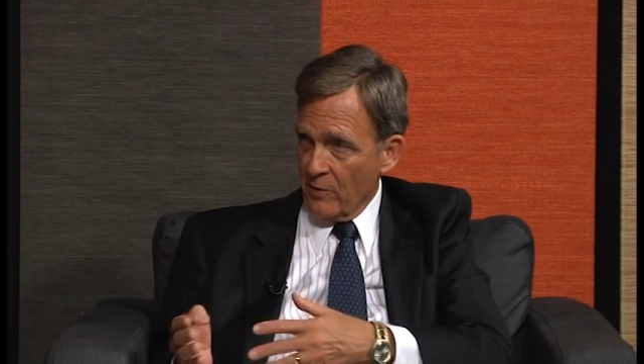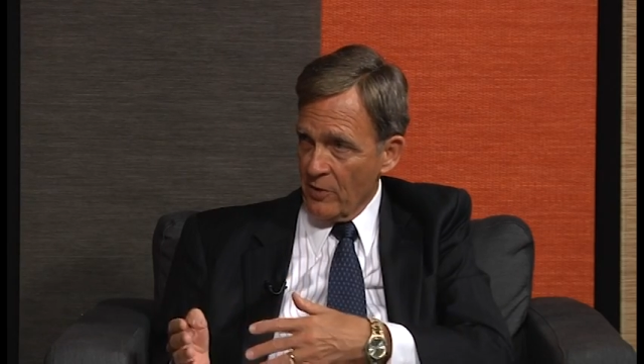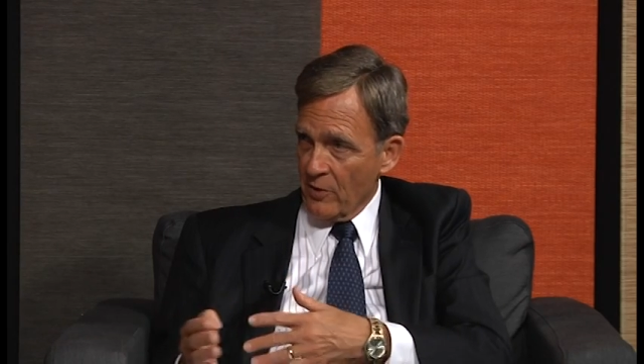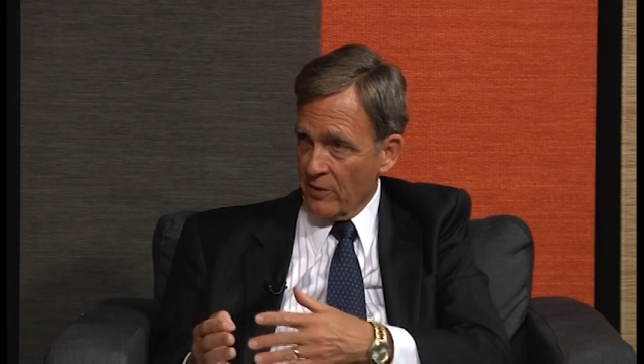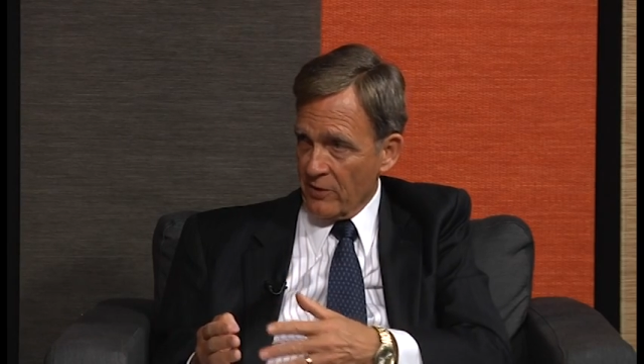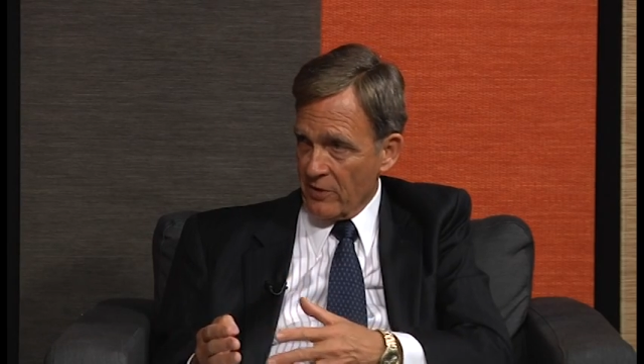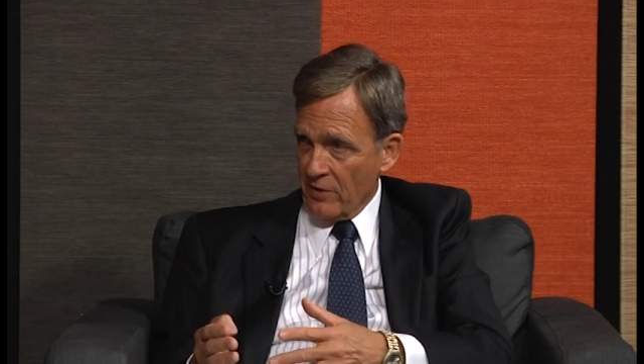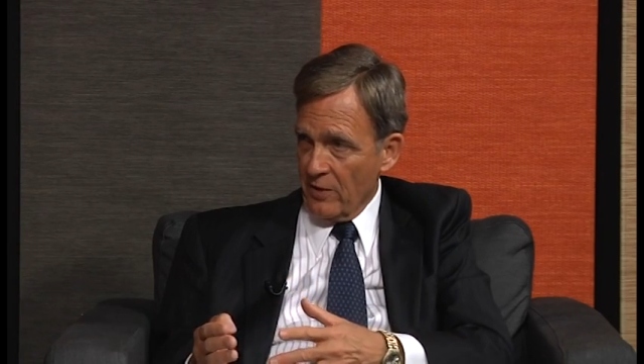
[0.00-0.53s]
when you
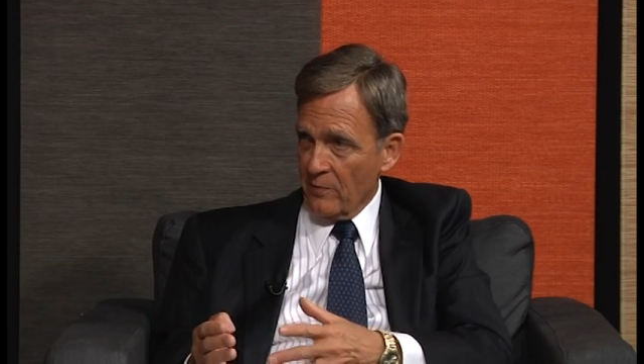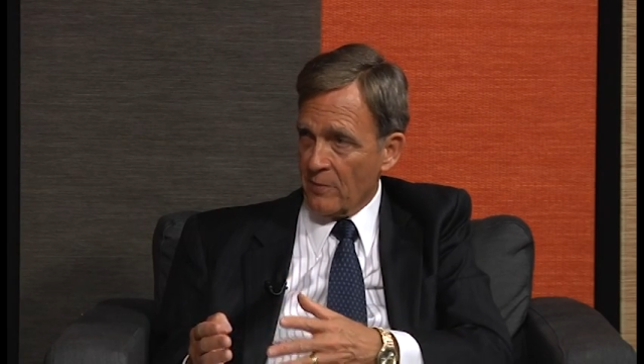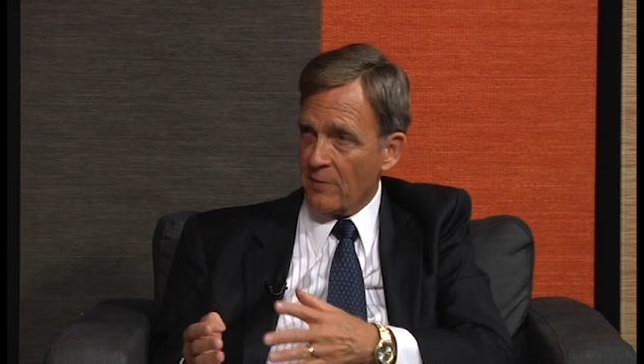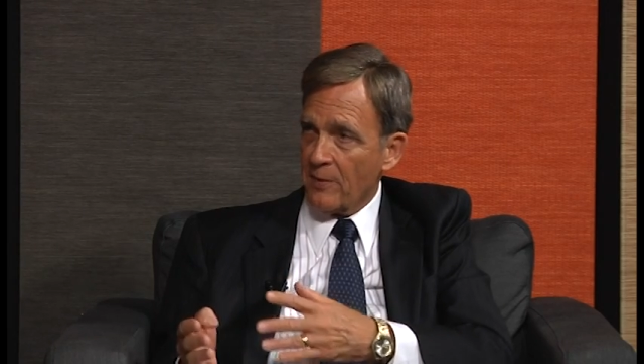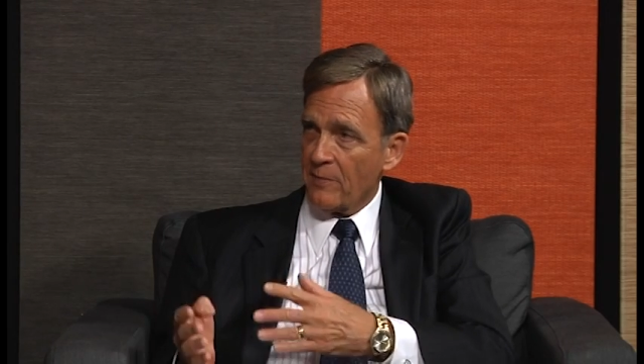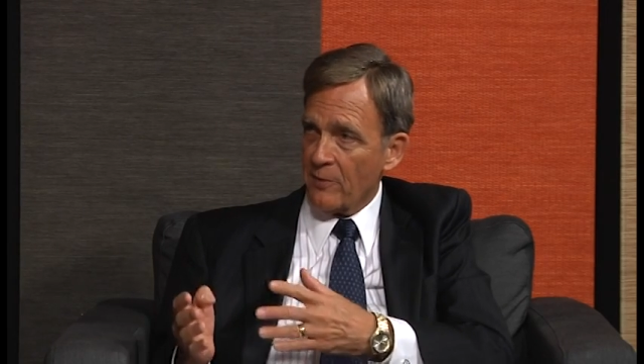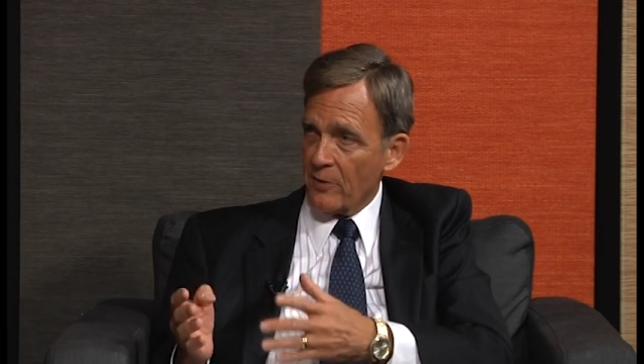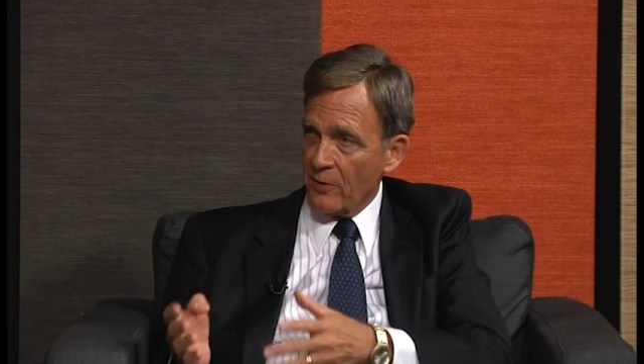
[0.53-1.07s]
consult with
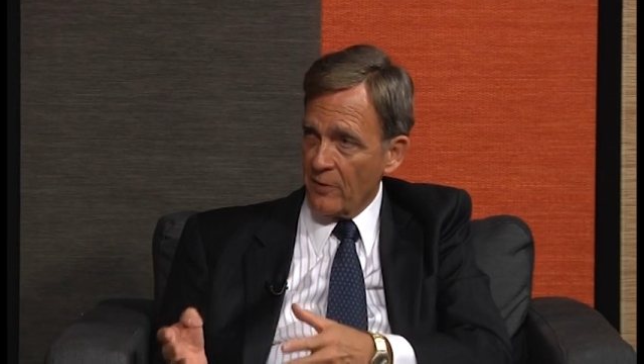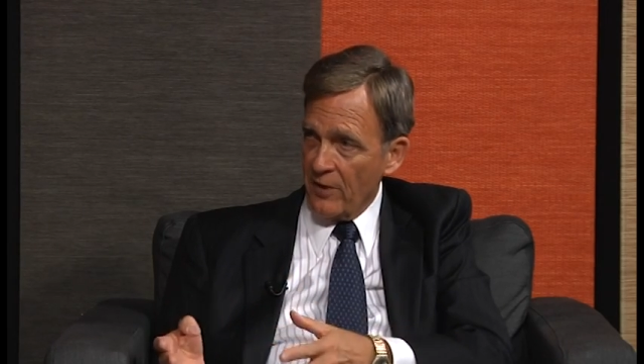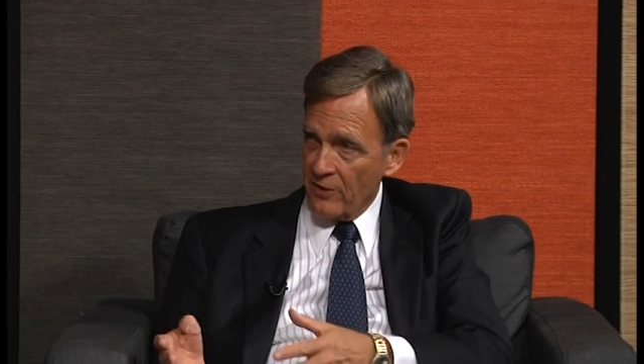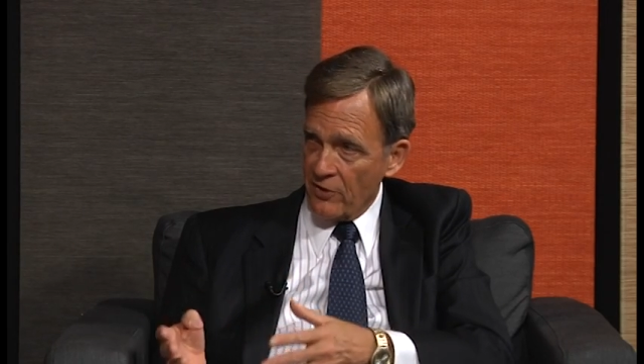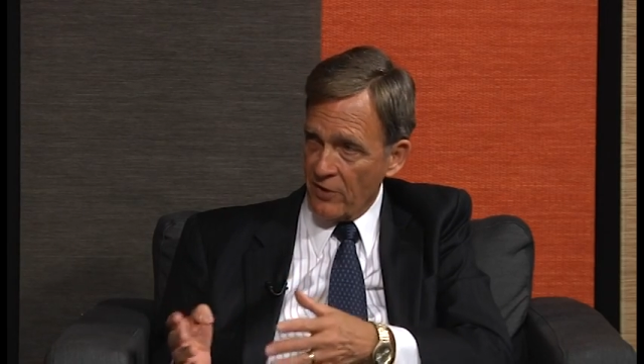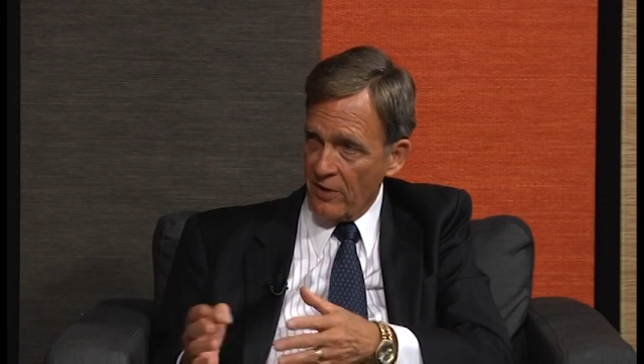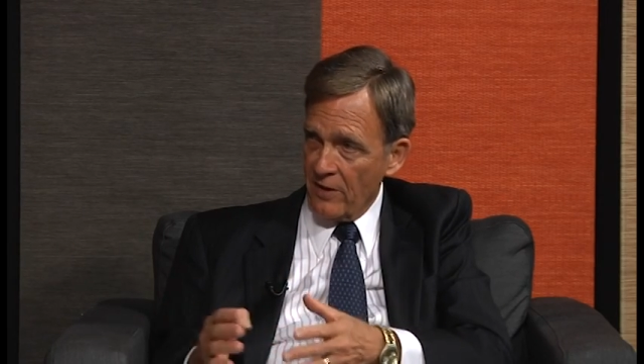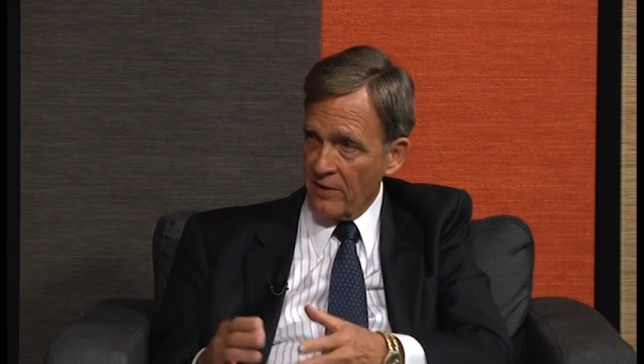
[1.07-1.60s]
people, you
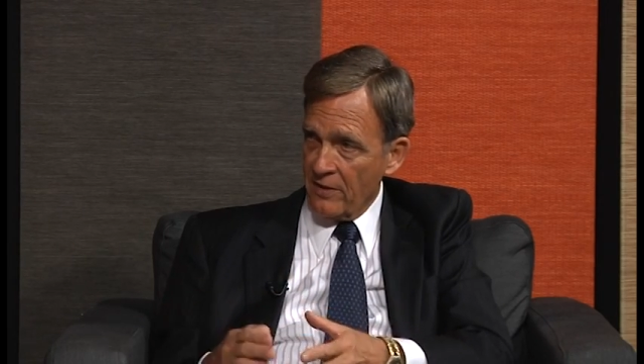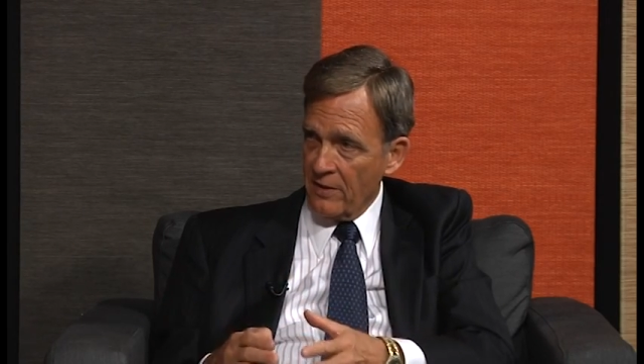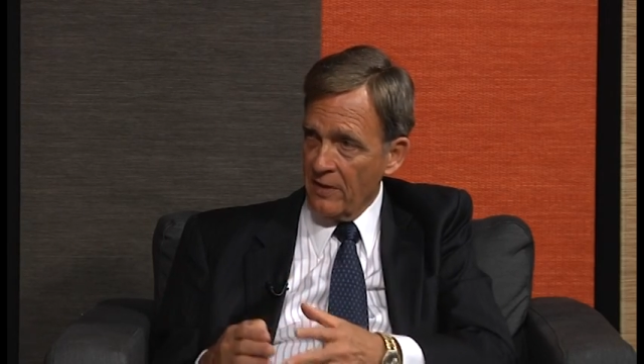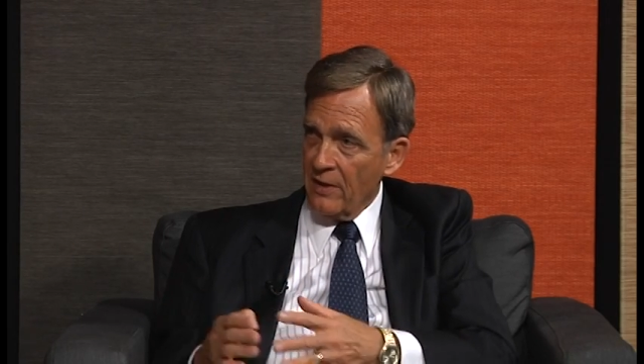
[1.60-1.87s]
educate